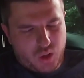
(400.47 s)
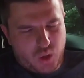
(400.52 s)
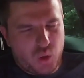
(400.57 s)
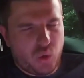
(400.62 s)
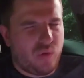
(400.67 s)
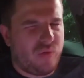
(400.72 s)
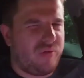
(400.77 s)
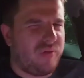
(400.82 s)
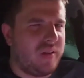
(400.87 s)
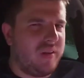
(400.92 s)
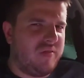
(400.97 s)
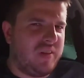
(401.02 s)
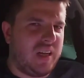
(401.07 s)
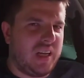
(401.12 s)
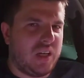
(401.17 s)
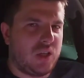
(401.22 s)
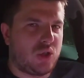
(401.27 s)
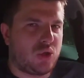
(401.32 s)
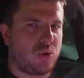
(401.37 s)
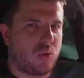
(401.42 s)

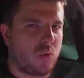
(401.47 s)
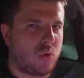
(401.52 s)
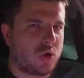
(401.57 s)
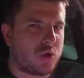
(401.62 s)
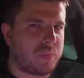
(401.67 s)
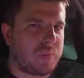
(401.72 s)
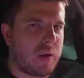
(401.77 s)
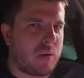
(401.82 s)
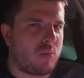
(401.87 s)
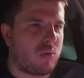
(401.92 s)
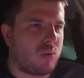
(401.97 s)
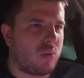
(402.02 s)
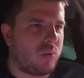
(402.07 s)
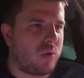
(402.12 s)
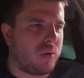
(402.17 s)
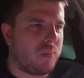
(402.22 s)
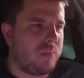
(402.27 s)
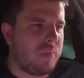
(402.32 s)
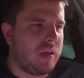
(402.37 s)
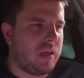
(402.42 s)
250-ish horsepower
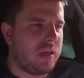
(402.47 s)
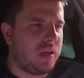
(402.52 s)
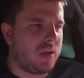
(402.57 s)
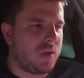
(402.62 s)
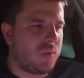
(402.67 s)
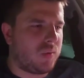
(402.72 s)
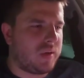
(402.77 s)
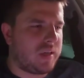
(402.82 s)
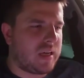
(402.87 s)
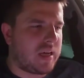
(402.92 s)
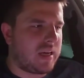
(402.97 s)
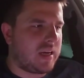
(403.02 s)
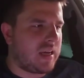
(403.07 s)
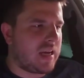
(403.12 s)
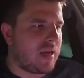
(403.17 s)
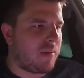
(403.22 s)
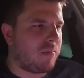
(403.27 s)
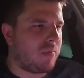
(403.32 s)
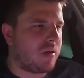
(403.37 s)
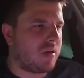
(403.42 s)
would be, you know, the end
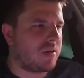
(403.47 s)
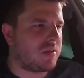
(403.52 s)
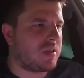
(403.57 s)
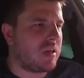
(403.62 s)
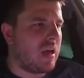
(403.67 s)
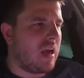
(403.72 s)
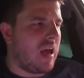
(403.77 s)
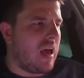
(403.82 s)
game, because